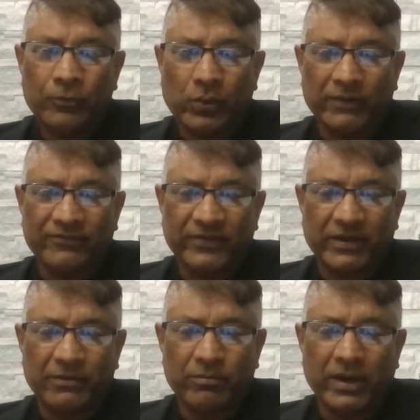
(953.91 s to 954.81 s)

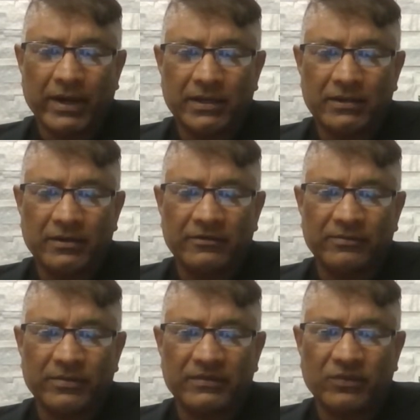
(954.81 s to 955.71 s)
12-second bracket is
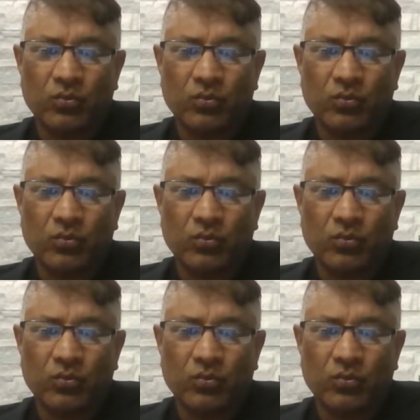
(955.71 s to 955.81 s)
Mr.